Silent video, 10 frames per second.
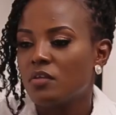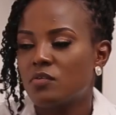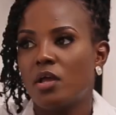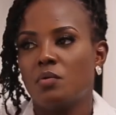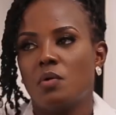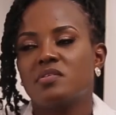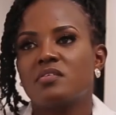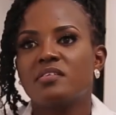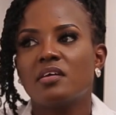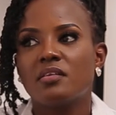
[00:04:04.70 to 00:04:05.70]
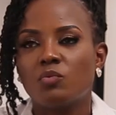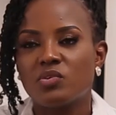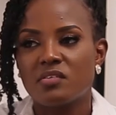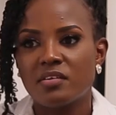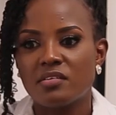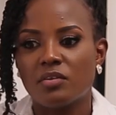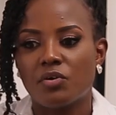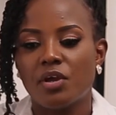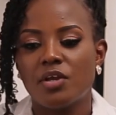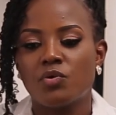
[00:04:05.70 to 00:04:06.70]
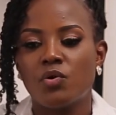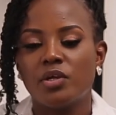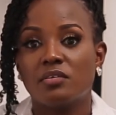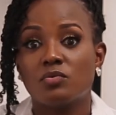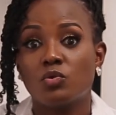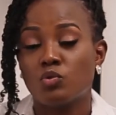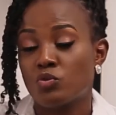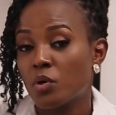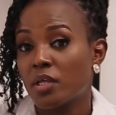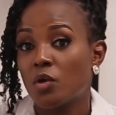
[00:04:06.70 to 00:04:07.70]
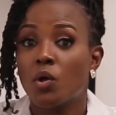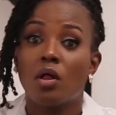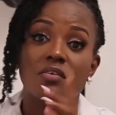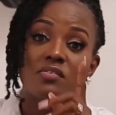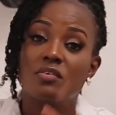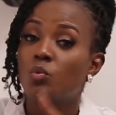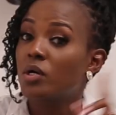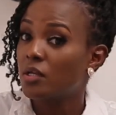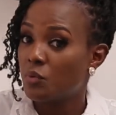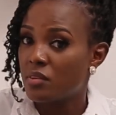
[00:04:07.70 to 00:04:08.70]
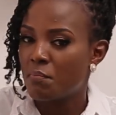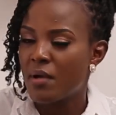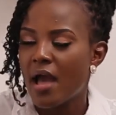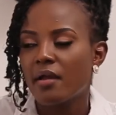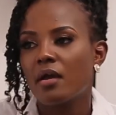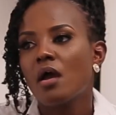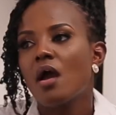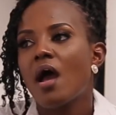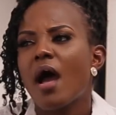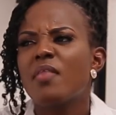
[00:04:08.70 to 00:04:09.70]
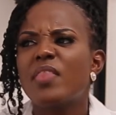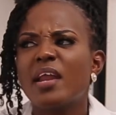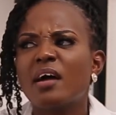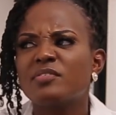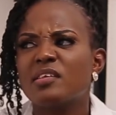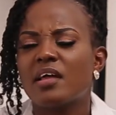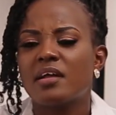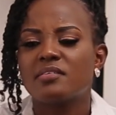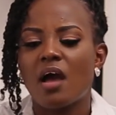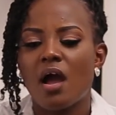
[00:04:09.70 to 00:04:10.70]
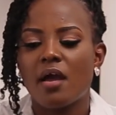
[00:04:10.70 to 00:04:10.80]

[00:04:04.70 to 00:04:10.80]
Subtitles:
So anyway, we started the Cradle. It was working well. I was still working with the bank. And then after that,